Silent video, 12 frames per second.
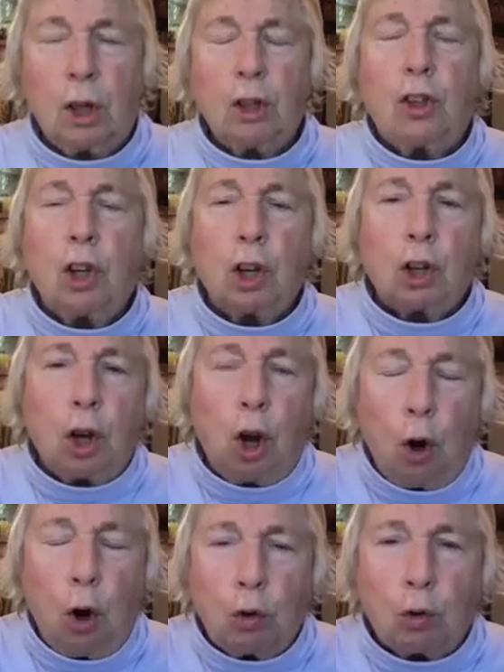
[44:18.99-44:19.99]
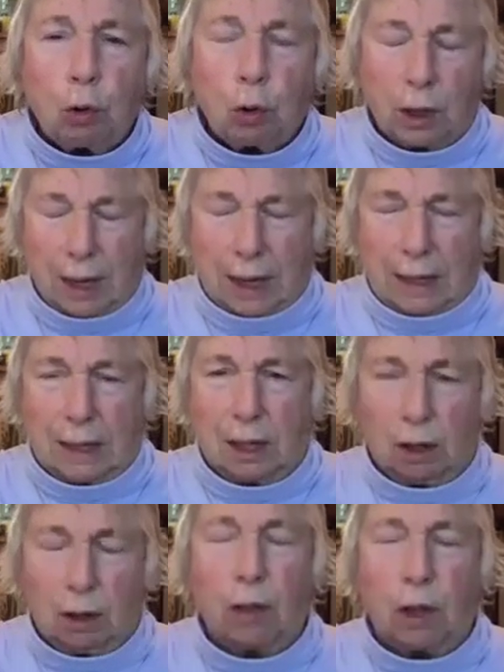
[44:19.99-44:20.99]
to co-create
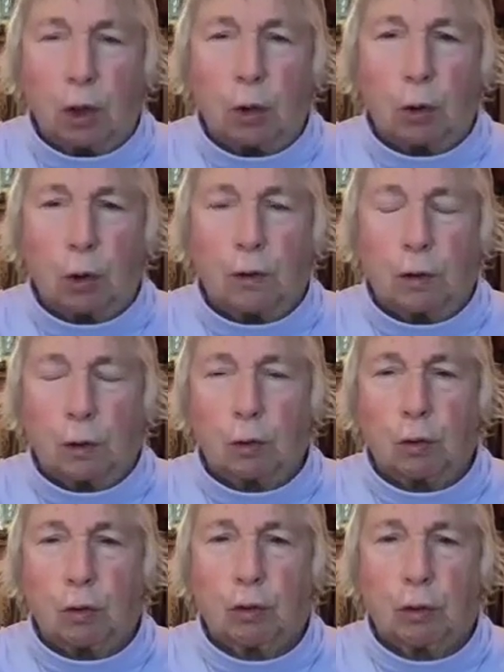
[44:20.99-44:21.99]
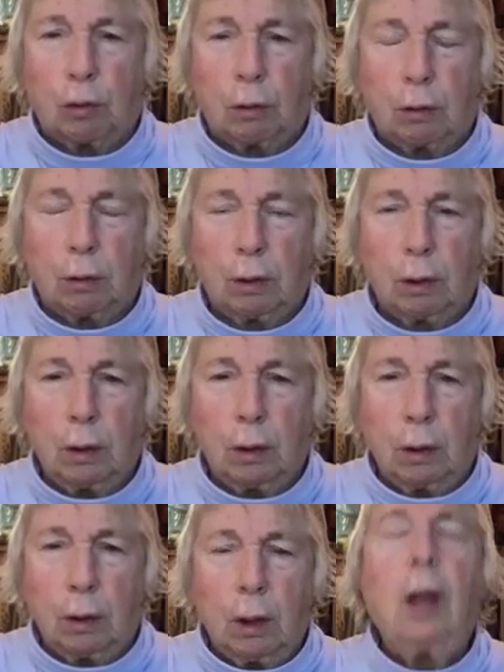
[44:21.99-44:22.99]
in the universe
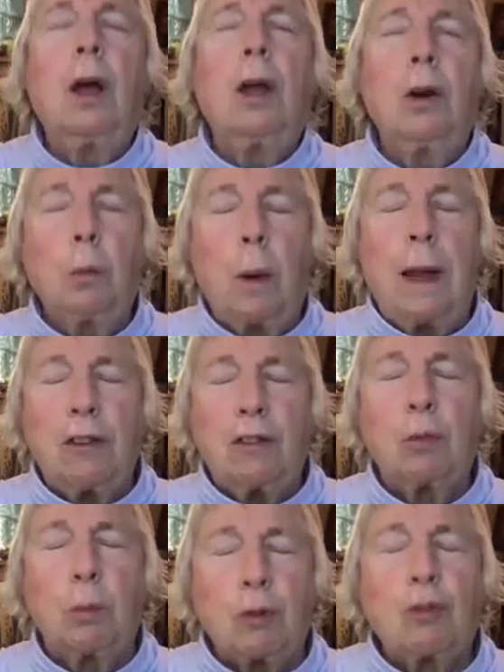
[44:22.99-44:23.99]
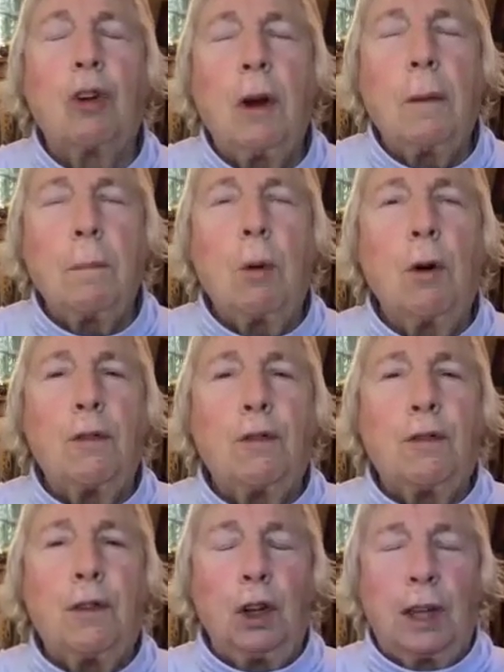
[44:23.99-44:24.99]
in ways which
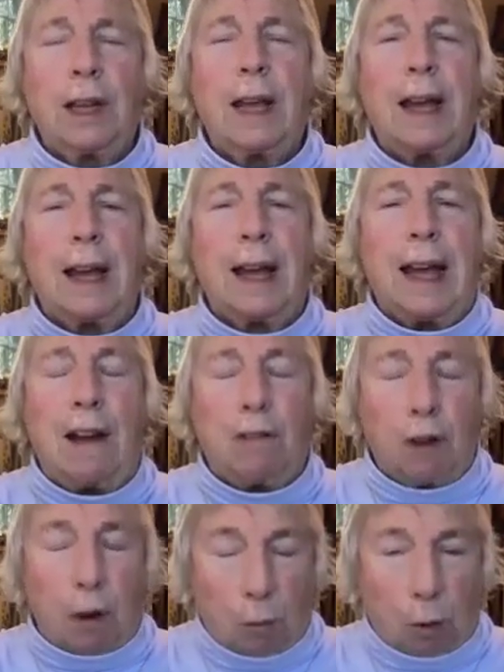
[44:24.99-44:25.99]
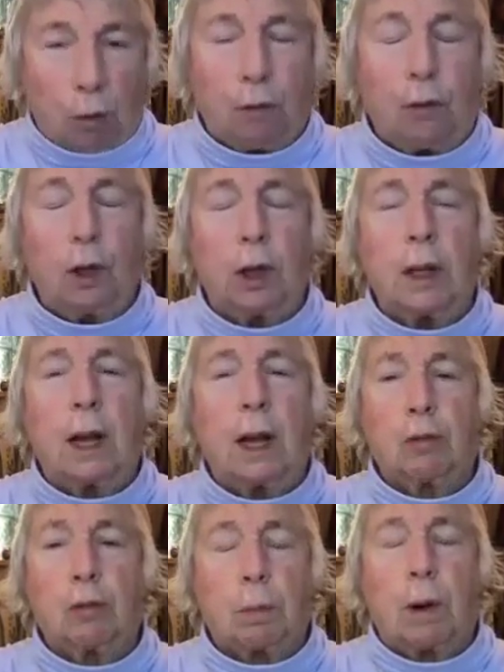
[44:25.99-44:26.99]
ever more fully
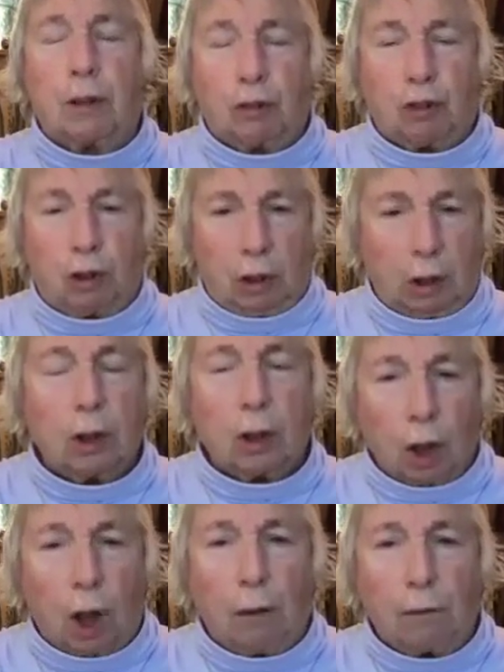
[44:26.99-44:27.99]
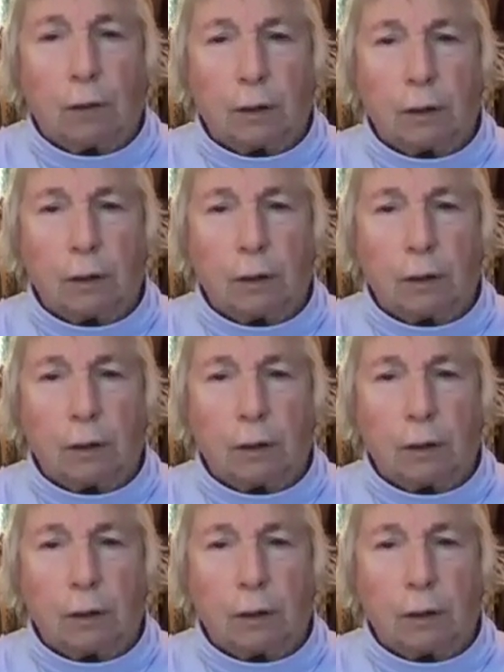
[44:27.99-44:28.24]
express love.